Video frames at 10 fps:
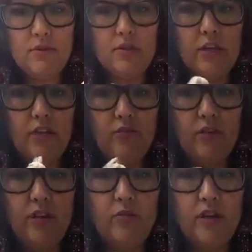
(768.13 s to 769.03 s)
And you
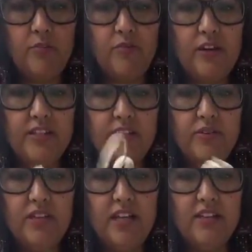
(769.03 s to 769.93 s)
really want to press
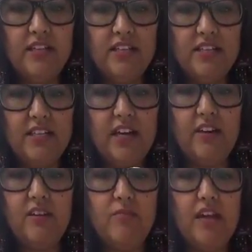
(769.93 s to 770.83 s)
those ends in to
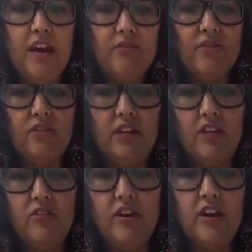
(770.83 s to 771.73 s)
tuck them down so that
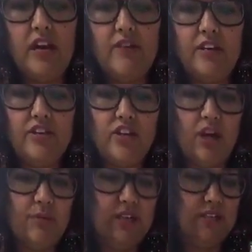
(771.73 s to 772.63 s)
you're not going to have any
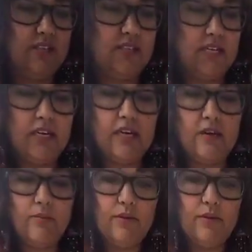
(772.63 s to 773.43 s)
sharp pieces sticking out.